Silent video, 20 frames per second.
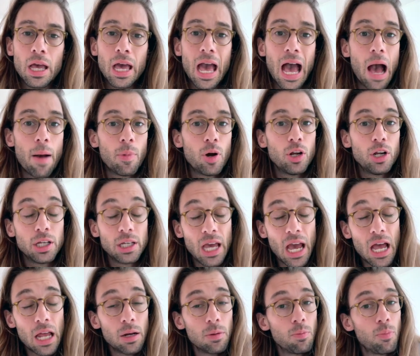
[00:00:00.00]
I'm going to
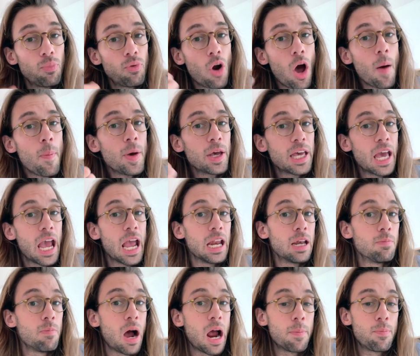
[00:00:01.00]
again
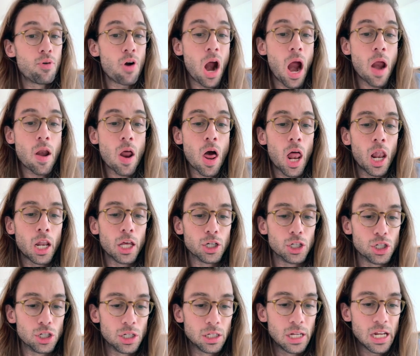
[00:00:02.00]
propagate my prior
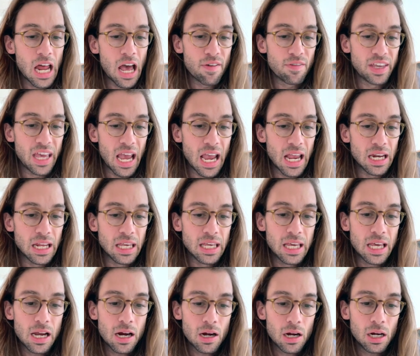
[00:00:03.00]
knowledge that I've gained
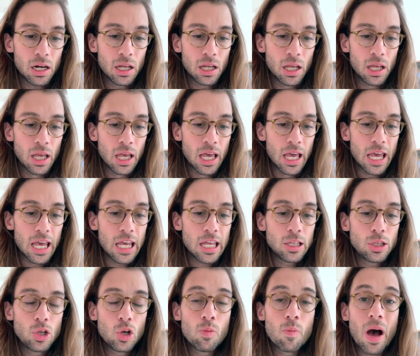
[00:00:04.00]
here
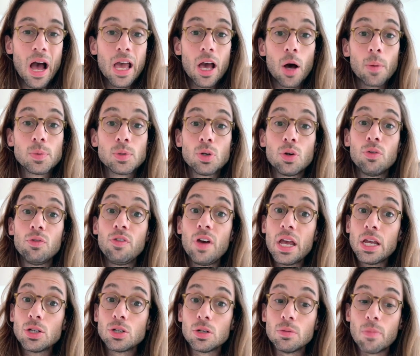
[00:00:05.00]
into my
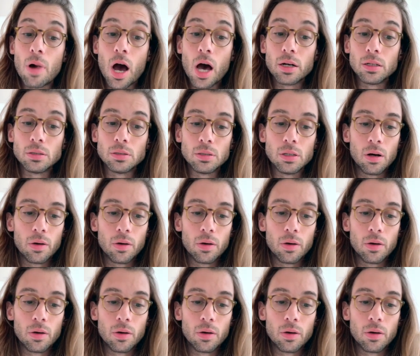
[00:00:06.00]
observation model.